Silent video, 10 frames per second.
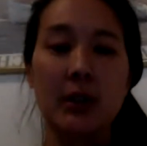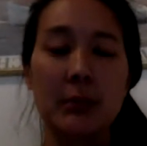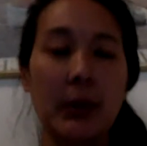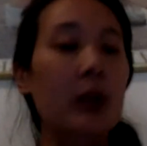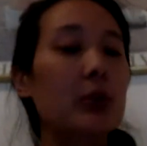
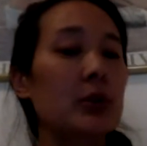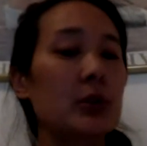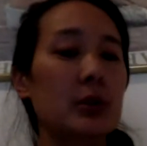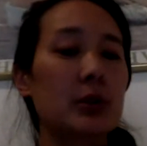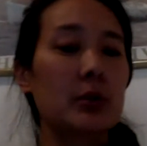
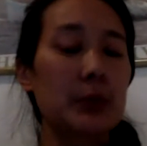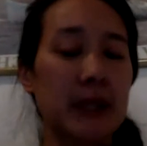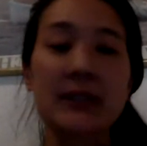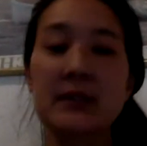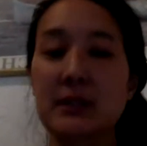power
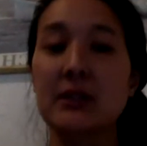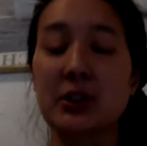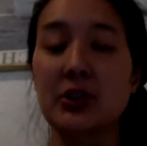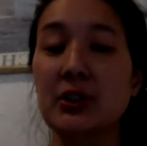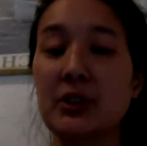plants and
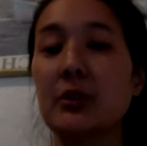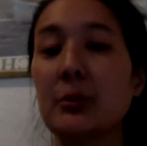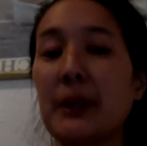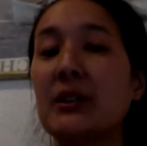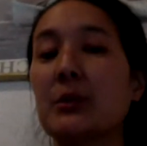such are
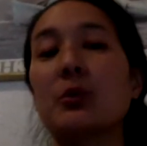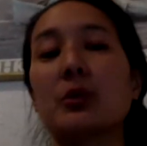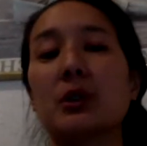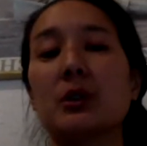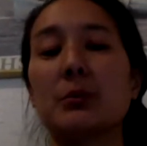still based
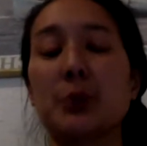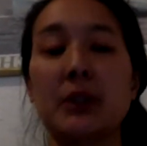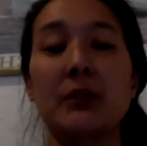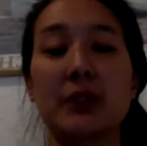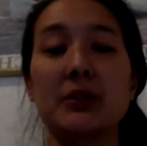more on
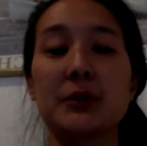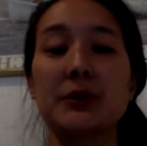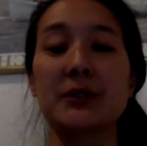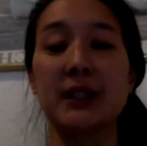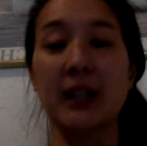burning fossil
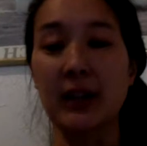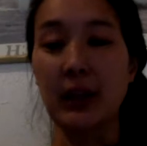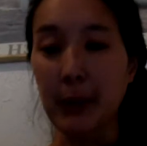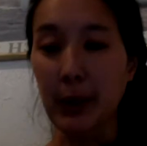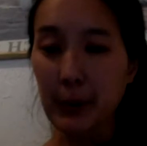fuels to get
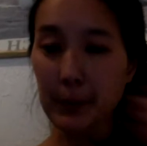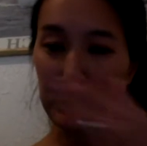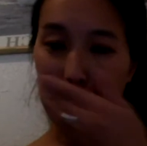that power.